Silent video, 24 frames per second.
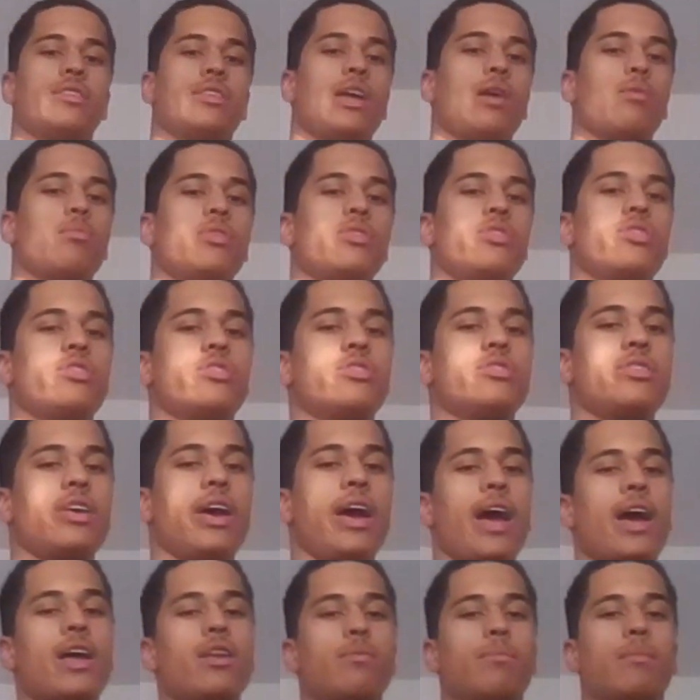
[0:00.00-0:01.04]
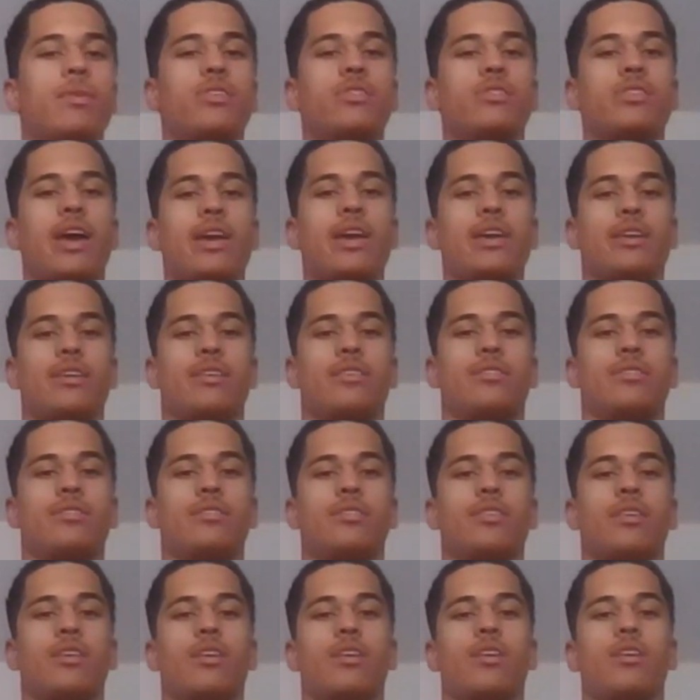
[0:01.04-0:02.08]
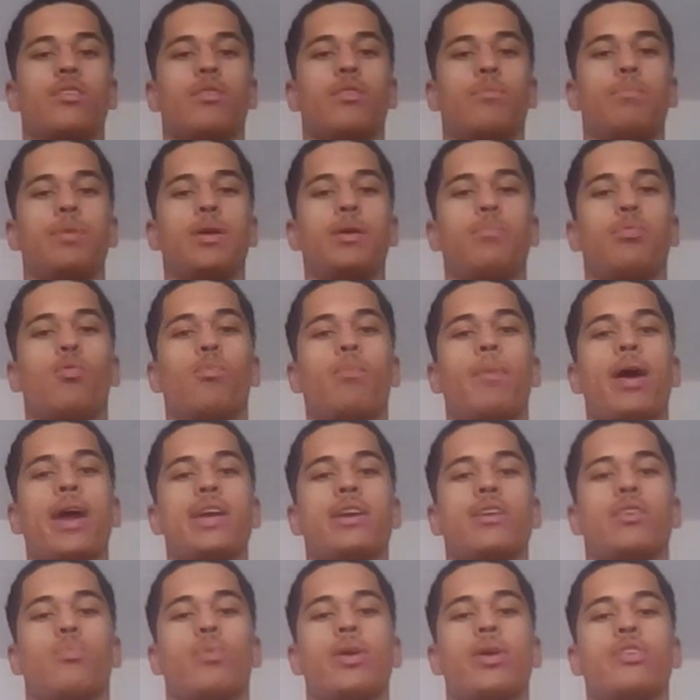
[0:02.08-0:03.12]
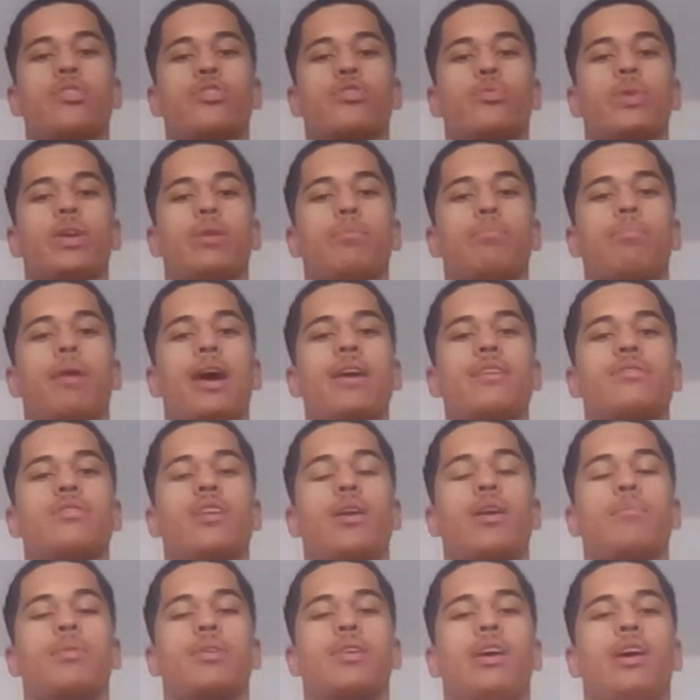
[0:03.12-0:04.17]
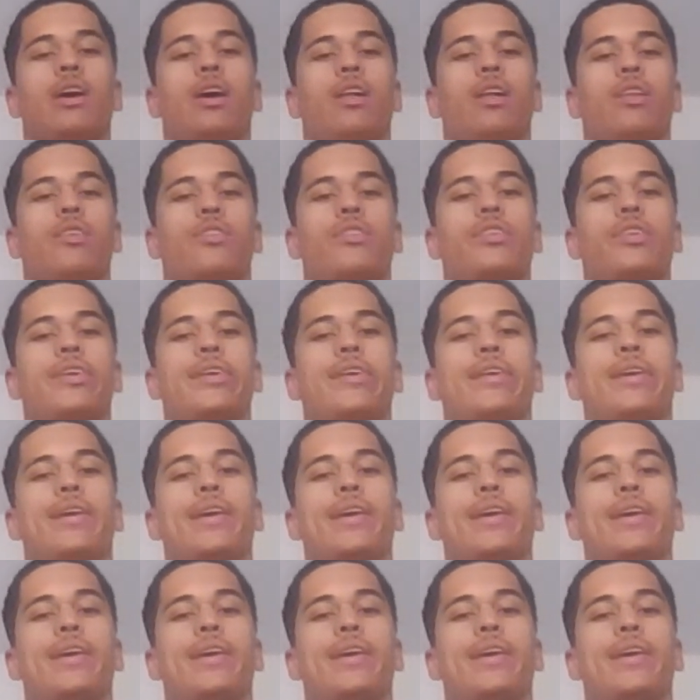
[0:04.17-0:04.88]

That was 10 mistakes that people make when doing bicep curls.